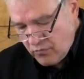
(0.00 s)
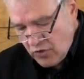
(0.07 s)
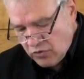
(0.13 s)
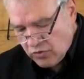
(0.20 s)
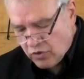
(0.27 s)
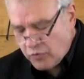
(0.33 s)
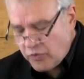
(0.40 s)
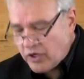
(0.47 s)

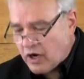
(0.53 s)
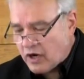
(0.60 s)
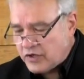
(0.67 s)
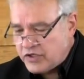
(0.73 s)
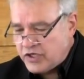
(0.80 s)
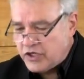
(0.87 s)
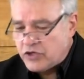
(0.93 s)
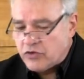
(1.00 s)
Lord, we are
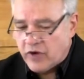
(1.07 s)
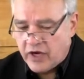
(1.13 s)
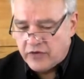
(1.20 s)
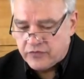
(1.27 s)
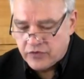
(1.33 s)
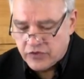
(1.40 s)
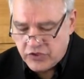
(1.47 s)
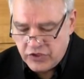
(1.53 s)
indeed
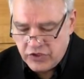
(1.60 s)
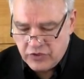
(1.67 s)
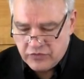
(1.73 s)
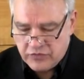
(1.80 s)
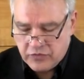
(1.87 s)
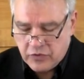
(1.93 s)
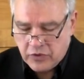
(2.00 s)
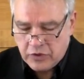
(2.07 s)
grateful to you
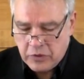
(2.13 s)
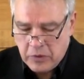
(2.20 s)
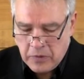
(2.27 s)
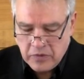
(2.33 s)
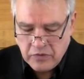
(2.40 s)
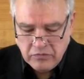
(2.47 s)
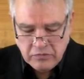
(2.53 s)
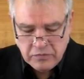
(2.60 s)
for
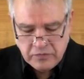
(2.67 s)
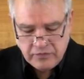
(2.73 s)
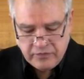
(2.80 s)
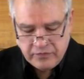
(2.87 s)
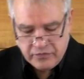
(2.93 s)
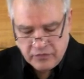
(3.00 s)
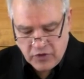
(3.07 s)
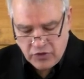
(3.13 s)

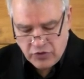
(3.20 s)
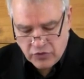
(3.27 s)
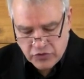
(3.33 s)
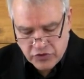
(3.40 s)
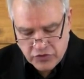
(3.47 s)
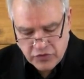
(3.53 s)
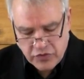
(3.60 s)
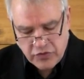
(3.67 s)
your
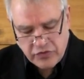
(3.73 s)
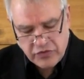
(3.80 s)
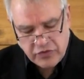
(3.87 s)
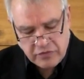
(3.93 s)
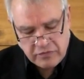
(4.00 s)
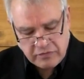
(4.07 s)
truth.